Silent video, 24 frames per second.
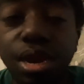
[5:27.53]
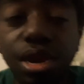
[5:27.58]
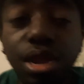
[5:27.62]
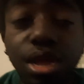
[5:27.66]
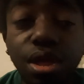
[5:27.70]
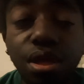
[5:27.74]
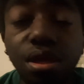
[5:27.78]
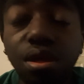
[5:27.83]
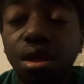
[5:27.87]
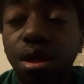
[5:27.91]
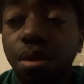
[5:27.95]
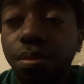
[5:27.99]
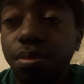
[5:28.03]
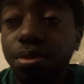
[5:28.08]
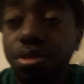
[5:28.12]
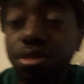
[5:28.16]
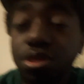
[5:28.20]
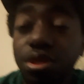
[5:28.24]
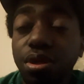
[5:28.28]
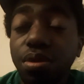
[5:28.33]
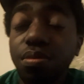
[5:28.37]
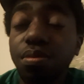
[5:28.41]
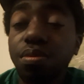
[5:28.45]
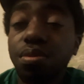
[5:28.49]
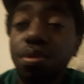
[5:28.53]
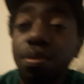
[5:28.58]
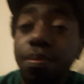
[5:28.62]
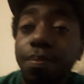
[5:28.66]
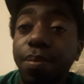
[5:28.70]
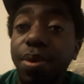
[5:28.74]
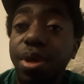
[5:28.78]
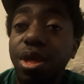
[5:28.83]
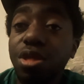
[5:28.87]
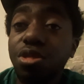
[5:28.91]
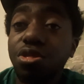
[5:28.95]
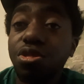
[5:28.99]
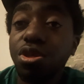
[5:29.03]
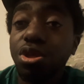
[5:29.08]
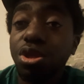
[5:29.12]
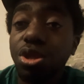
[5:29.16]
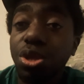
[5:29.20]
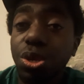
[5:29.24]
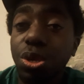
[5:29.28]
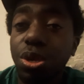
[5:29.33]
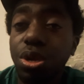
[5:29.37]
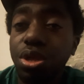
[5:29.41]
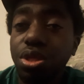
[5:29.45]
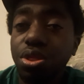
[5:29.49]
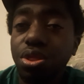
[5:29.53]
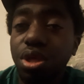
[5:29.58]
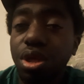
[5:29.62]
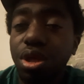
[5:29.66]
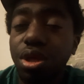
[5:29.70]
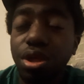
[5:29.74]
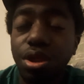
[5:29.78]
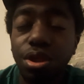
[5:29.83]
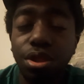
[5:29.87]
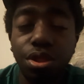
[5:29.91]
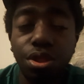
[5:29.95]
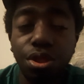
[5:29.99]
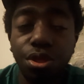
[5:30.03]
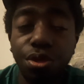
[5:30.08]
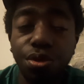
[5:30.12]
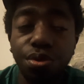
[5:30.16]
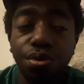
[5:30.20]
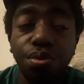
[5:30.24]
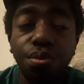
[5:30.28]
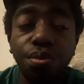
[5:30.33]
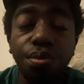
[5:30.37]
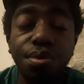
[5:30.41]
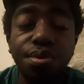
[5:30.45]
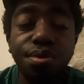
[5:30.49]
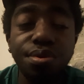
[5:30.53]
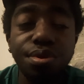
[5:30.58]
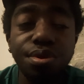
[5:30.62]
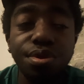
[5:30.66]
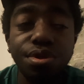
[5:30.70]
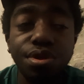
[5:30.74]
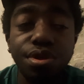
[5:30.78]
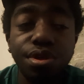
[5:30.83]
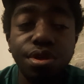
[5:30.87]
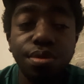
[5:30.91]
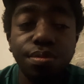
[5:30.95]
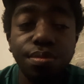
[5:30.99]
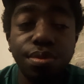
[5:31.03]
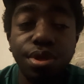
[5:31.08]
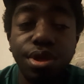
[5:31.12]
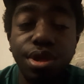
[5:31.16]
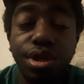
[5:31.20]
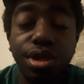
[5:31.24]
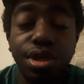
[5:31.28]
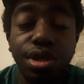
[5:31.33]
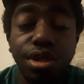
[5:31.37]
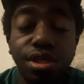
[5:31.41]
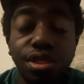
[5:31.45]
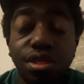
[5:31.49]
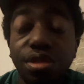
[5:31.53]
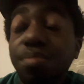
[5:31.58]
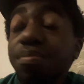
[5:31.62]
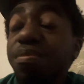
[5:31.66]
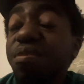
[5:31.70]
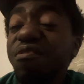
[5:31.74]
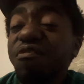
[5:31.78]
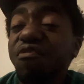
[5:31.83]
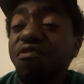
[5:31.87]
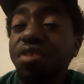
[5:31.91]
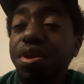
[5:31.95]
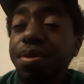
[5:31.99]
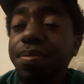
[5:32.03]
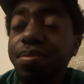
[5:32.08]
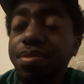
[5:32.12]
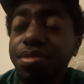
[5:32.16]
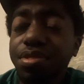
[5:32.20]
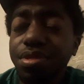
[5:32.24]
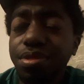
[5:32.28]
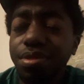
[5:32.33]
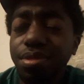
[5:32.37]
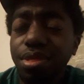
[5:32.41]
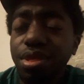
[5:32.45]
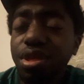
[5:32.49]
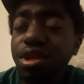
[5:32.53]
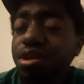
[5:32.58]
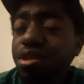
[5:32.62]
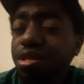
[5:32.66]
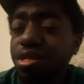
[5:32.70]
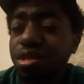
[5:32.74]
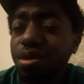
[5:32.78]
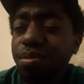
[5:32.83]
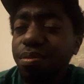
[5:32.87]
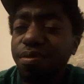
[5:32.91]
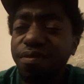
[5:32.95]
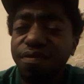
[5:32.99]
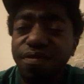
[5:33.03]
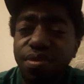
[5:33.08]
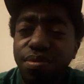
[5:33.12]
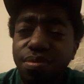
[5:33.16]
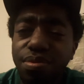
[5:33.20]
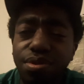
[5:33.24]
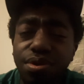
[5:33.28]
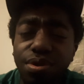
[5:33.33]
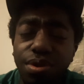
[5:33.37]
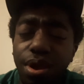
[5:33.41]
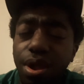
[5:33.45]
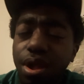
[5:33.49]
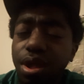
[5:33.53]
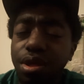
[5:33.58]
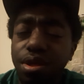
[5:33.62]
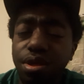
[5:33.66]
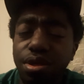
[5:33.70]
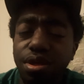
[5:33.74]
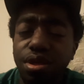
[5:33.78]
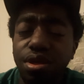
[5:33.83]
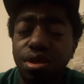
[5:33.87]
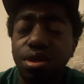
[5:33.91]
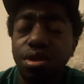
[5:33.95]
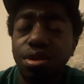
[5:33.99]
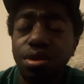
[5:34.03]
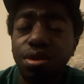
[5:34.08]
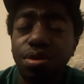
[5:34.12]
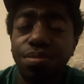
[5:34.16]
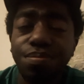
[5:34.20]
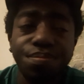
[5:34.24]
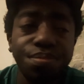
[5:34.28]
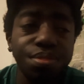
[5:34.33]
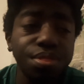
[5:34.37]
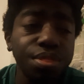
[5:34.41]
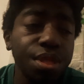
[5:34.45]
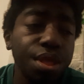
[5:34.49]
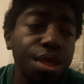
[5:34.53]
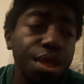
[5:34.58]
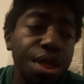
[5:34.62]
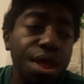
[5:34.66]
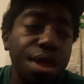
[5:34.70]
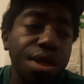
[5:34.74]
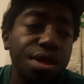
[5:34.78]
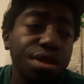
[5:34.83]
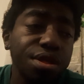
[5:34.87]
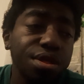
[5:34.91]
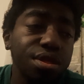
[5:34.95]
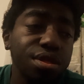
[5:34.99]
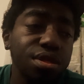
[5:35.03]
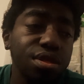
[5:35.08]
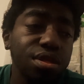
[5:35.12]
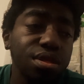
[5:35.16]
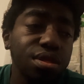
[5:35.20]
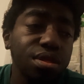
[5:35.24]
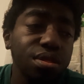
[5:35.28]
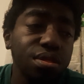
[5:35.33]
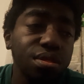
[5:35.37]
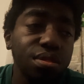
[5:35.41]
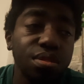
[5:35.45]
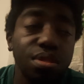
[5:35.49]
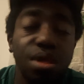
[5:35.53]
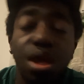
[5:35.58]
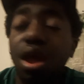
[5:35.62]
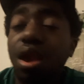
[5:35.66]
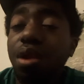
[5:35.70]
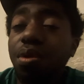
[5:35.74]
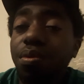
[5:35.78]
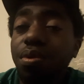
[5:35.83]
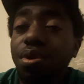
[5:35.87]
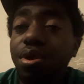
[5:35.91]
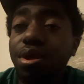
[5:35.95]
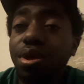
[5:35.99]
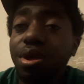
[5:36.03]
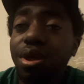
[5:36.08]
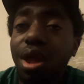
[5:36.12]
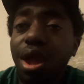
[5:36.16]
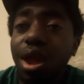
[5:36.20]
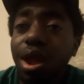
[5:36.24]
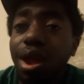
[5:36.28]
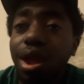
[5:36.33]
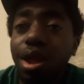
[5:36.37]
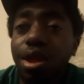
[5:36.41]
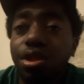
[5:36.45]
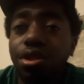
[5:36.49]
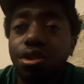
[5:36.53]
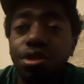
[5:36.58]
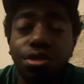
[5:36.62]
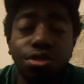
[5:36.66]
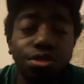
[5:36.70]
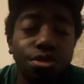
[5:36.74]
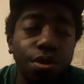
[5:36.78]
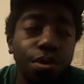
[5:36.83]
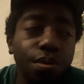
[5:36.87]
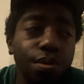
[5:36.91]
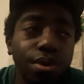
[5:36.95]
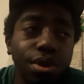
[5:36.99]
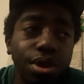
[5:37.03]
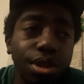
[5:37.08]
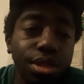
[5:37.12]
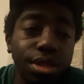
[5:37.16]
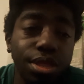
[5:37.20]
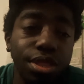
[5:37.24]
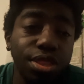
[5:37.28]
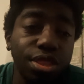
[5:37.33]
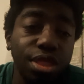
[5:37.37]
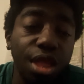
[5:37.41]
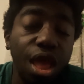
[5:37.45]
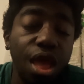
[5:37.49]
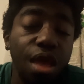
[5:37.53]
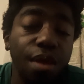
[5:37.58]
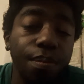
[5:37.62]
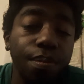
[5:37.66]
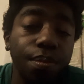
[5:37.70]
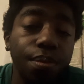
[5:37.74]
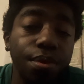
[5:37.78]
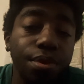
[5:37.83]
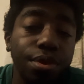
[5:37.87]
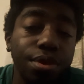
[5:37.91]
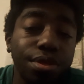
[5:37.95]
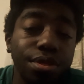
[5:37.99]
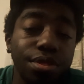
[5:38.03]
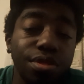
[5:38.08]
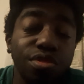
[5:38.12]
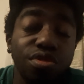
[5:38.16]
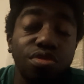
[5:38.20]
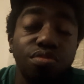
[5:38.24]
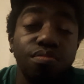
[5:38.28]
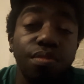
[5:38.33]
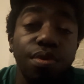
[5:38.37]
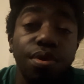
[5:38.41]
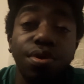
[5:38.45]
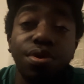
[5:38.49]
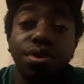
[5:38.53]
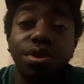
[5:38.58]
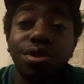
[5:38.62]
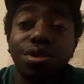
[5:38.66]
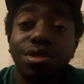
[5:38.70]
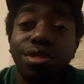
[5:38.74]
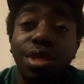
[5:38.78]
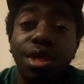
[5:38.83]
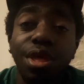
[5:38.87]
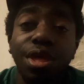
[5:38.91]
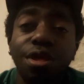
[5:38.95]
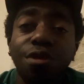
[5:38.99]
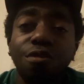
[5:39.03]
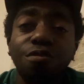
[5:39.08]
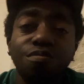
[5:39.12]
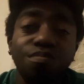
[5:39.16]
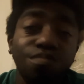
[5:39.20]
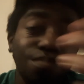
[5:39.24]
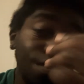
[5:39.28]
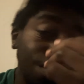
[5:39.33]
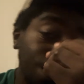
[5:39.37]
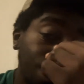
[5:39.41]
now, I'm gonna stick with the basic tricks I can do because of my frame. Like I said, my frame's cracked, and I just don't want it to snap because this is my only thing